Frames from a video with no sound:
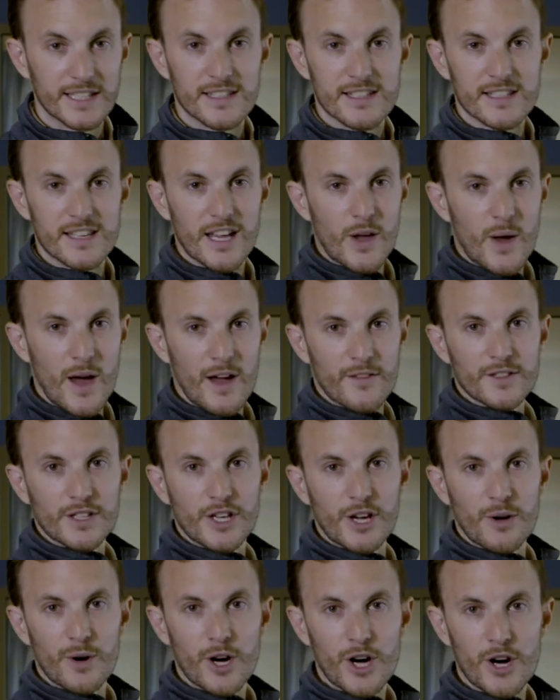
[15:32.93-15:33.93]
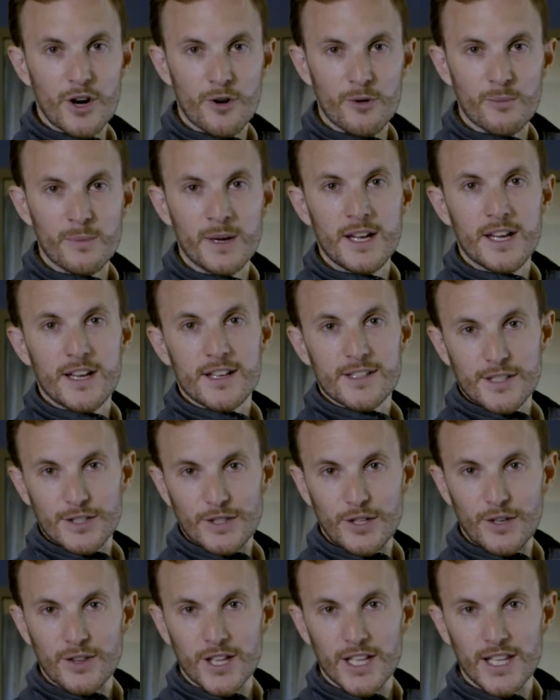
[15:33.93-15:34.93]
to say you have to go home to
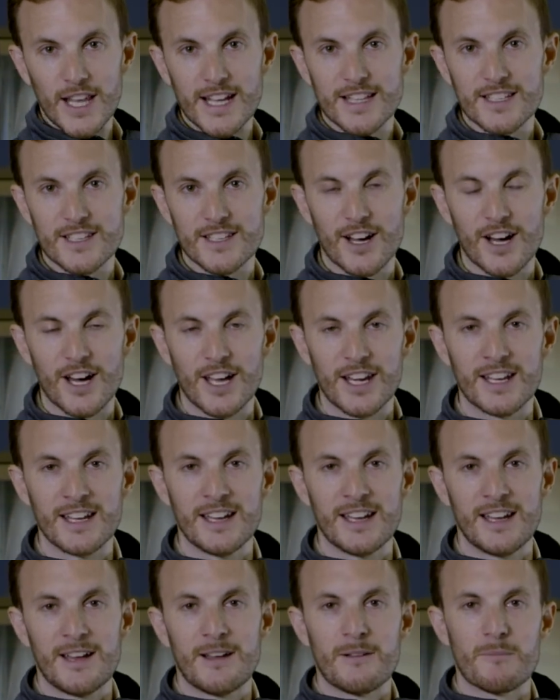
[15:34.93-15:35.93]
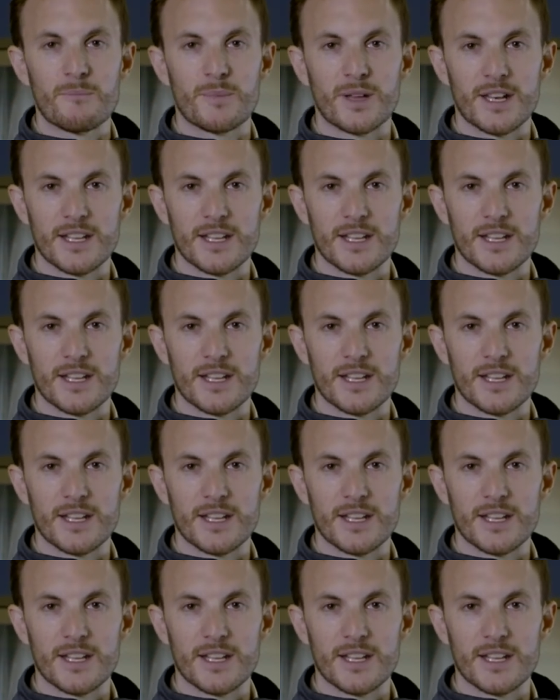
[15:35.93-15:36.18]
turn the lights on, but